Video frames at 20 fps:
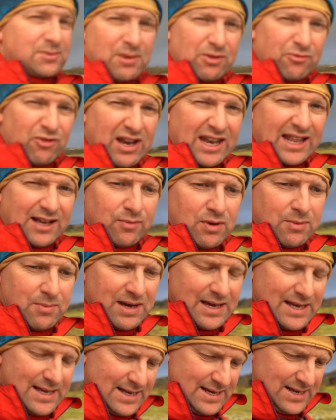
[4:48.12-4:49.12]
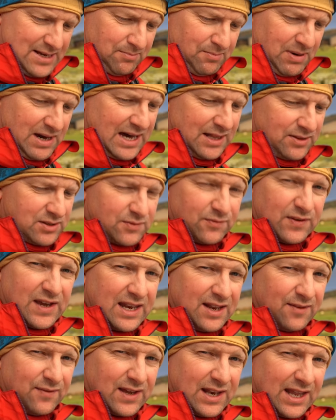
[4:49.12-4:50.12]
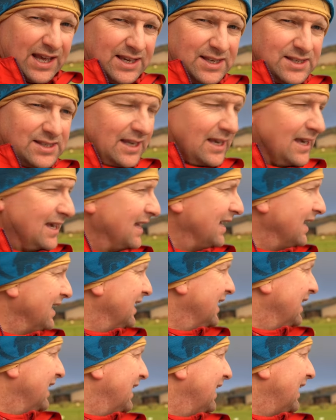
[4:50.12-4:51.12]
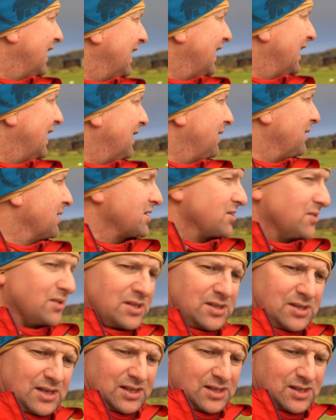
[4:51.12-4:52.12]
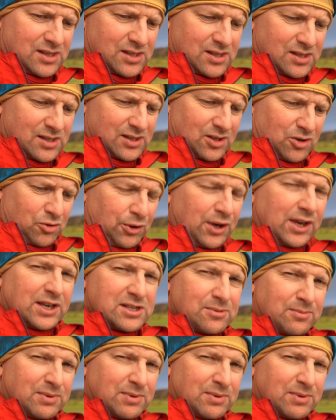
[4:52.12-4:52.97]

been raining a wee bit Path's very, very icy. Uh, so it's, it's, it's, the going is a